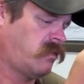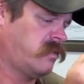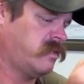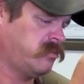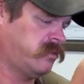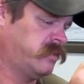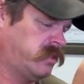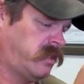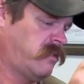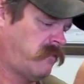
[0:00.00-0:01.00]
Come on,
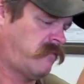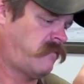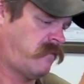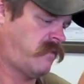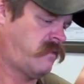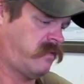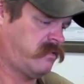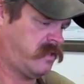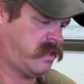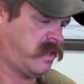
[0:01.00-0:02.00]
honey.
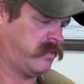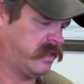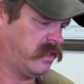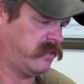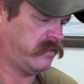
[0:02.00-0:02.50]
There we go.